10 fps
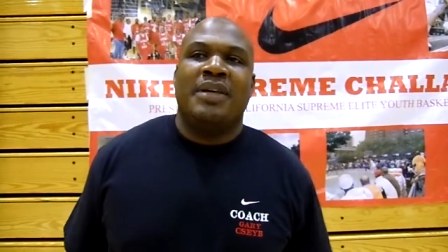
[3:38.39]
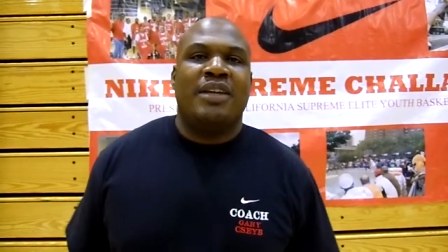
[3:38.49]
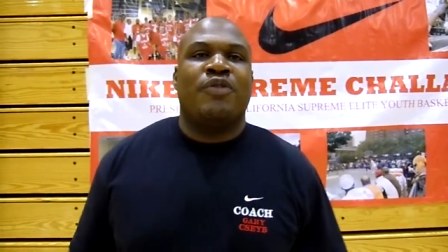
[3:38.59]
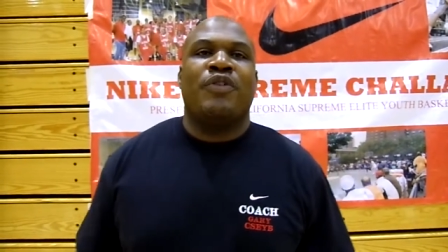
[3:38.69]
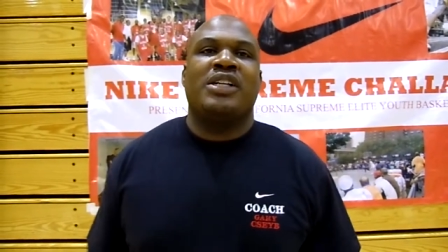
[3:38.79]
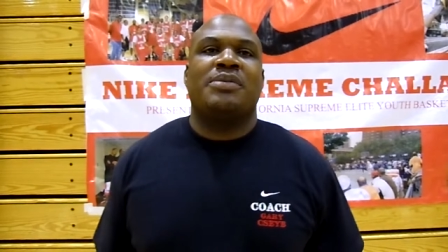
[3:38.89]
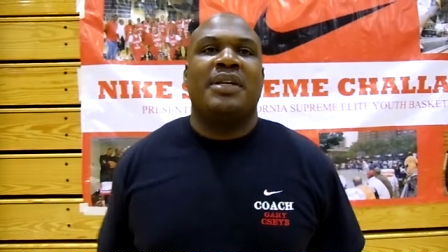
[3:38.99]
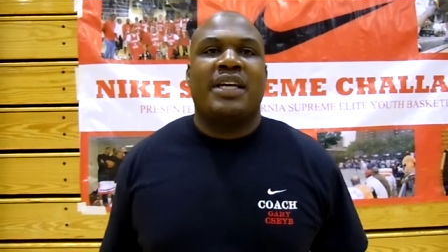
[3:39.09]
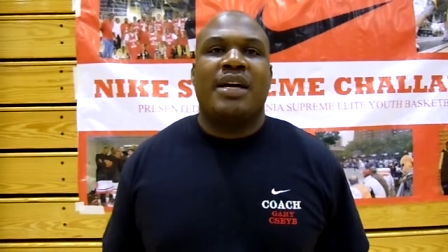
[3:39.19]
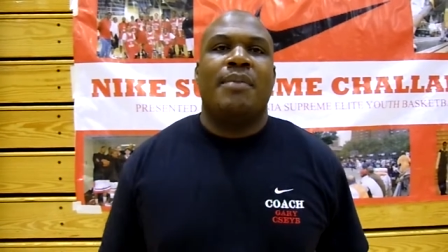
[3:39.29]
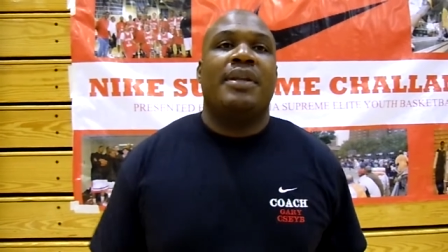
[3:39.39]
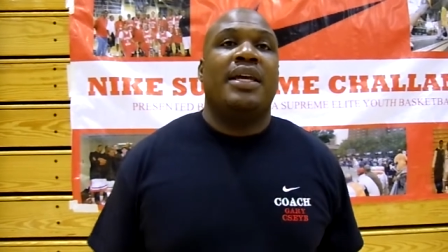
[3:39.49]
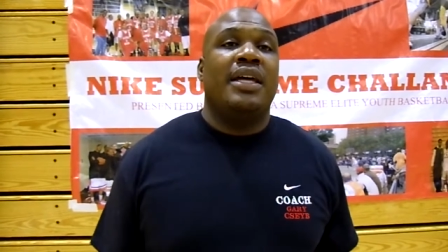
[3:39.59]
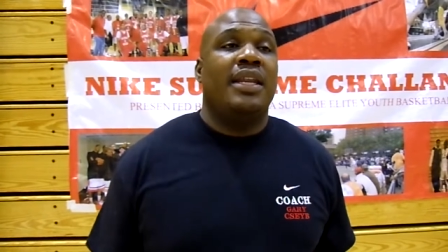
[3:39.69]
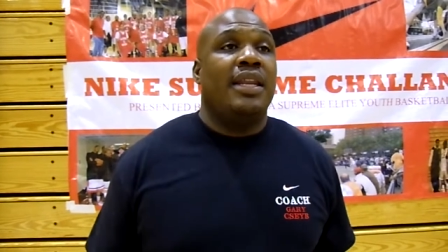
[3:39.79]
being a freshman and coming
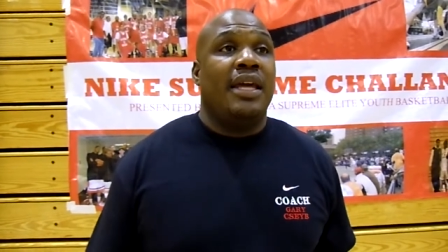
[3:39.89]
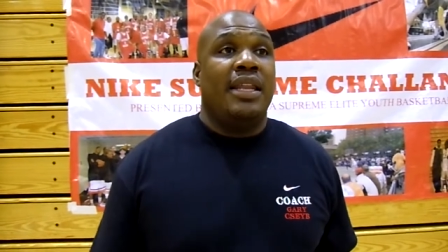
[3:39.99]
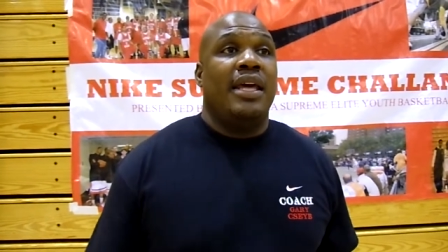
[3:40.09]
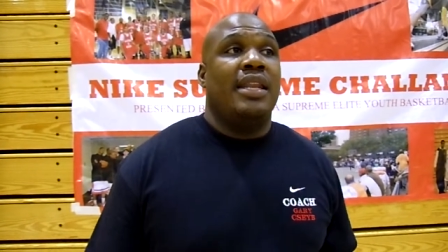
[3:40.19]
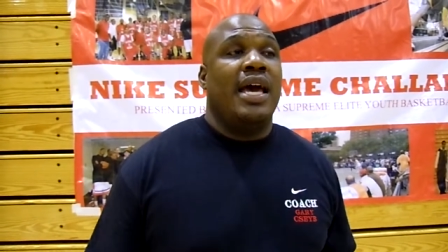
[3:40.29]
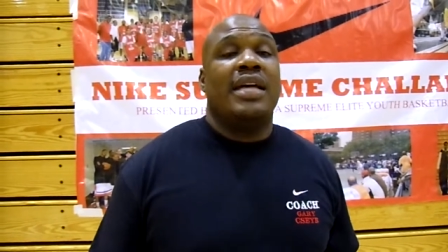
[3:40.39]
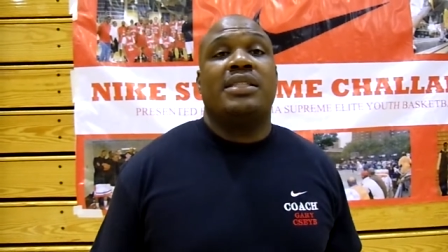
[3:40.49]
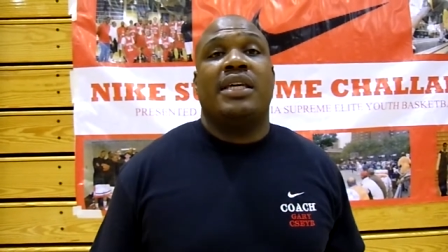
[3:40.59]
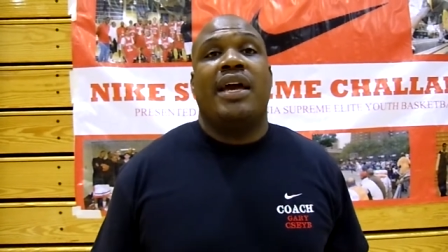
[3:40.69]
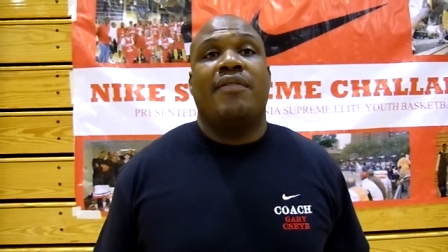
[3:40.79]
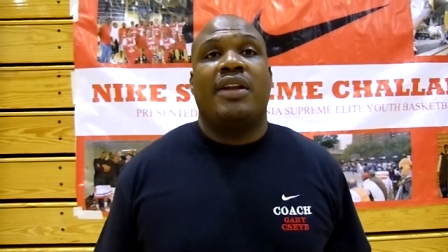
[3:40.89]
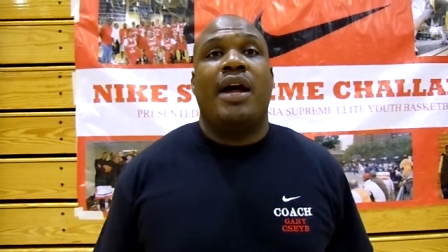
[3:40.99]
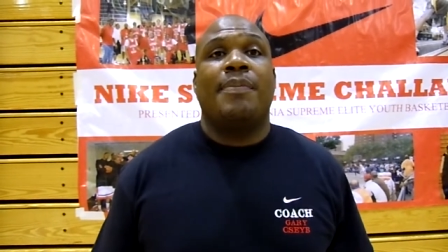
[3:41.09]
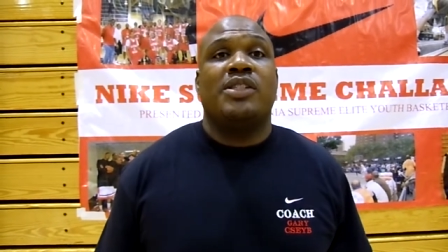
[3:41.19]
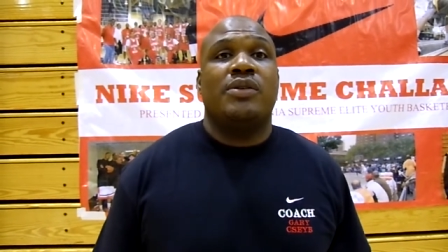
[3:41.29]
in and actually having an
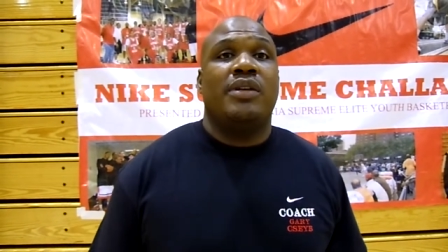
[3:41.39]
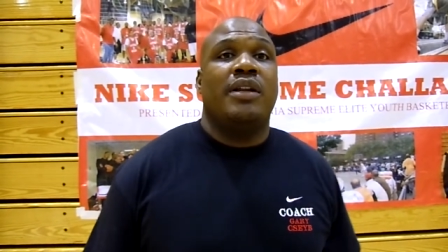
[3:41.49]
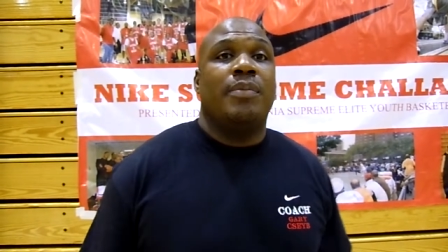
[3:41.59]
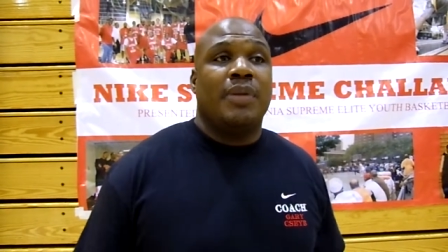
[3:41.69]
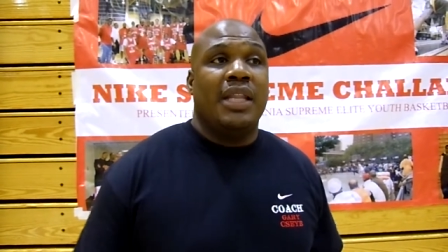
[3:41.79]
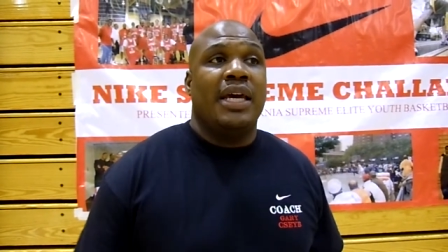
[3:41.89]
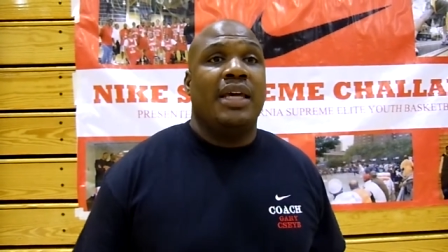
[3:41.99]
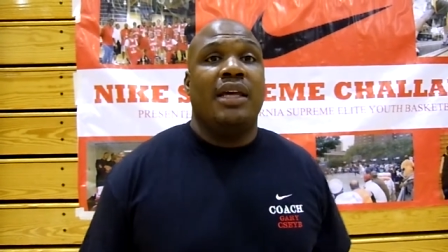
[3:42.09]
opportunity to play